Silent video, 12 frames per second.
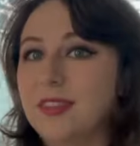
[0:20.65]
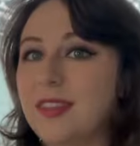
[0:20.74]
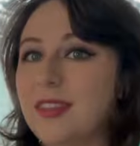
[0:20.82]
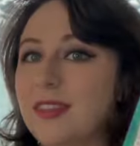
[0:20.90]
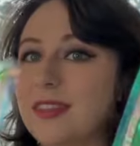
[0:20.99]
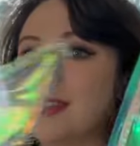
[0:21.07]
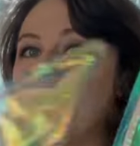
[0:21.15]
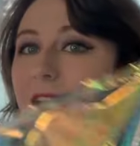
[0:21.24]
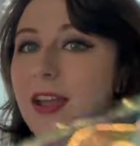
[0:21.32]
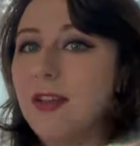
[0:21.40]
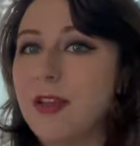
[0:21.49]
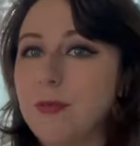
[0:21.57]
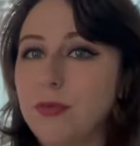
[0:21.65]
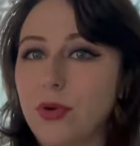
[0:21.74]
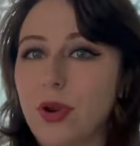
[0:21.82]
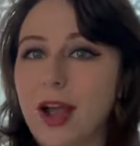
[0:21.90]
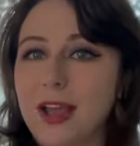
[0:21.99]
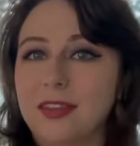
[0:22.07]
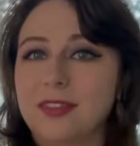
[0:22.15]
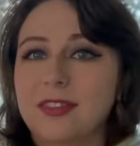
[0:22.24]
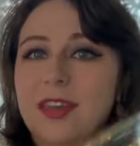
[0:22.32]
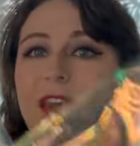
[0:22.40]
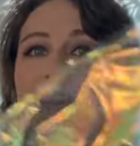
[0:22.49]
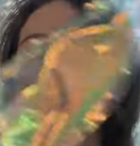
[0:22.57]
to the style and price.